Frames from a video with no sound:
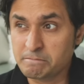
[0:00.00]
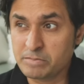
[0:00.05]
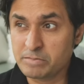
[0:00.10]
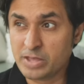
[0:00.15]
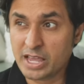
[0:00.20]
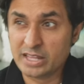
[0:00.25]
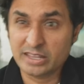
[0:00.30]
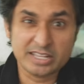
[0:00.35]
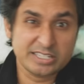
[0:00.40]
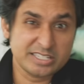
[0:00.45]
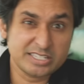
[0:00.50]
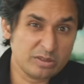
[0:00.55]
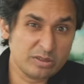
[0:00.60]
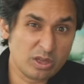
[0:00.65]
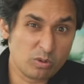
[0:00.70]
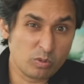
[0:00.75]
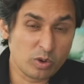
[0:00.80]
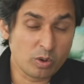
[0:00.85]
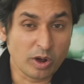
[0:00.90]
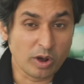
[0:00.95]
And let's say that
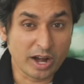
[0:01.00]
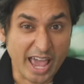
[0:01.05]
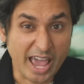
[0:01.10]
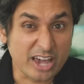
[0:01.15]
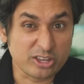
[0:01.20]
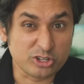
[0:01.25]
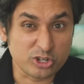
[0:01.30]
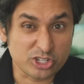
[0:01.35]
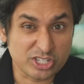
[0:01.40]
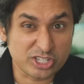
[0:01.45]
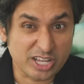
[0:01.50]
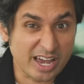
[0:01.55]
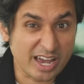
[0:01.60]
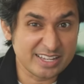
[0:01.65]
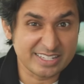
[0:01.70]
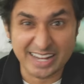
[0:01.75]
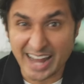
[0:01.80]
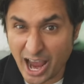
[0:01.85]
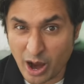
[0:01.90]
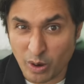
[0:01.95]
we want to exercise
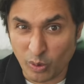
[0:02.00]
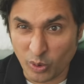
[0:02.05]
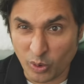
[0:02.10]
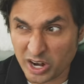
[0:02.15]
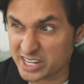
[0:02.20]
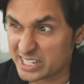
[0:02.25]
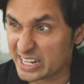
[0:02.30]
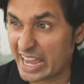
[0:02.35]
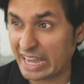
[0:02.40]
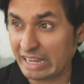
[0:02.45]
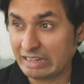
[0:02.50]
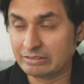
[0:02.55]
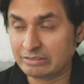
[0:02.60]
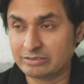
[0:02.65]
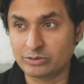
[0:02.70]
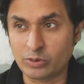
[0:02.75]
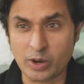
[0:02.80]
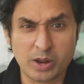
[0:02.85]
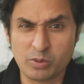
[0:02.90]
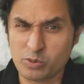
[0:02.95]
an hour a day,
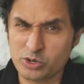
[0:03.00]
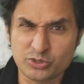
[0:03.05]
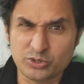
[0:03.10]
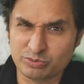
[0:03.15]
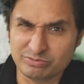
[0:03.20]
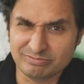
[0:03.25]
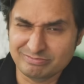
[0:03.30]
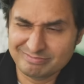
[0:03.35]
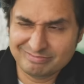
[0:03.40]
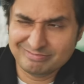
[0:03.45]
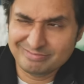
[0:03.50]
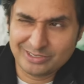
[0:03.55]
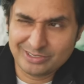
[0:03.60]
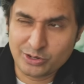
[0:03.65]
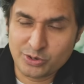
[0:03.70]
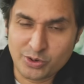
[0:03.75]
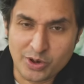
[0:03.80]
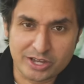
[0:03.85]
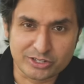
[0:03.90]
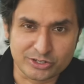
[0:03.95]
right? Which
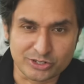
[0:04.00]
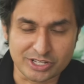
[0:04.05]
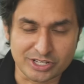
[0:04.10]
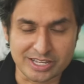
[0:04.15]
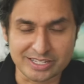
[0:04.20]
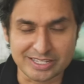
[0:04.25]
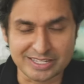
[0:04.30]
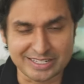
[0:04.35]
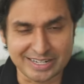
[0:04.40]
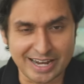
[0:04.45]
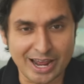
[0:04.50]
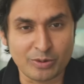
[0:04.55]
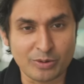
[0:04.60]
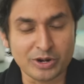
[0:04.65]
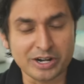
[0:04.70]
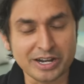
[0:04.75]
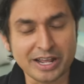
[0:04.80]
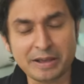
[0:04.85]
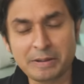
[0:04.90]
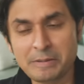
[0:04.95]
who exercises an hour
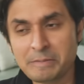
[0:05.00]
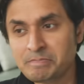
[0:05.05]
a day?